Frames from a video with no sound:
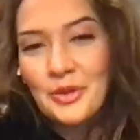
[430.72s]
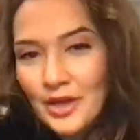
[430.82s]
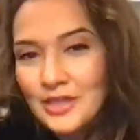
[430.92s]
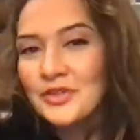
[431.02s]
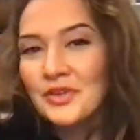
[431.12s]

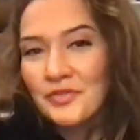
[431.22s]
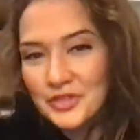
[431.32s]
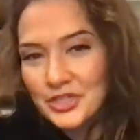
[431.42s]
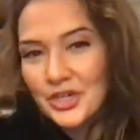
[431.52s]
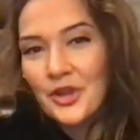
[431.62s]
CrossFit for
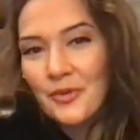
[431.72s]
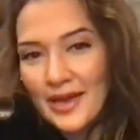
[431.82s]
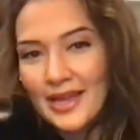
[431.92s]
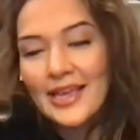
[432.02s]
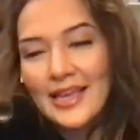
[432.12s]
sure, you're
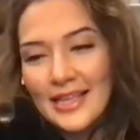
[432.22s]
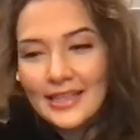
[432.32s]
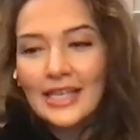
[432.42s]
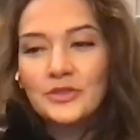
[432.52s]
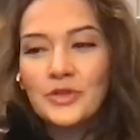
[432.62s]
right.
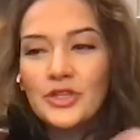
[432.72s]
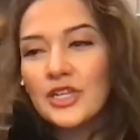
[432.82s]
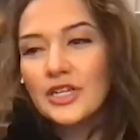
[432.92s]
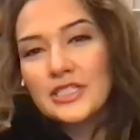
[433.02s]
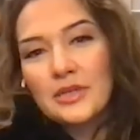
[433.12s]
Like that's when you
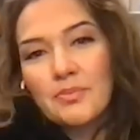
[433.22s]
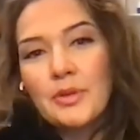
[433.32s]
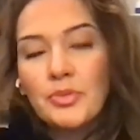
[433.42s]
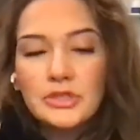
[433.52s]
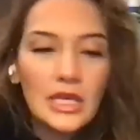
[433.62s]
start seeing
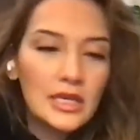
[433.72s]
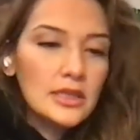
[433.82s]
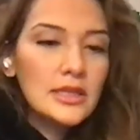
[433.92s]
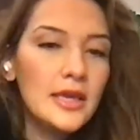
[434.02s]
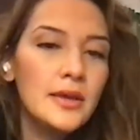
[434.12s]
people's like
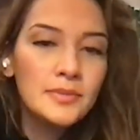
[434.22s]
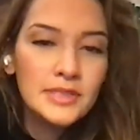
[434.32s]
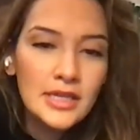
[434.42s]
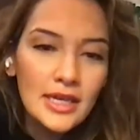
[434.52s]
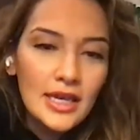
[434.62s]

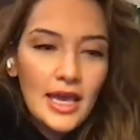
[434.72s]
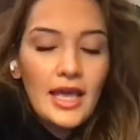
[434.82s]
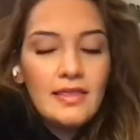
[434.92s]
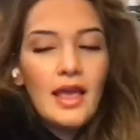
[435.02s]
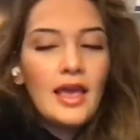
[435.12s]
limbs
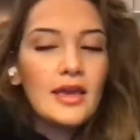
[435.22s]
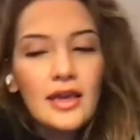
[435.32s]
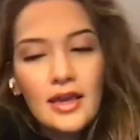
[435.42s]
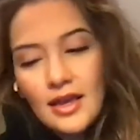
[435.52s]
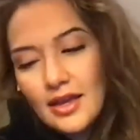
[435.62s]
and like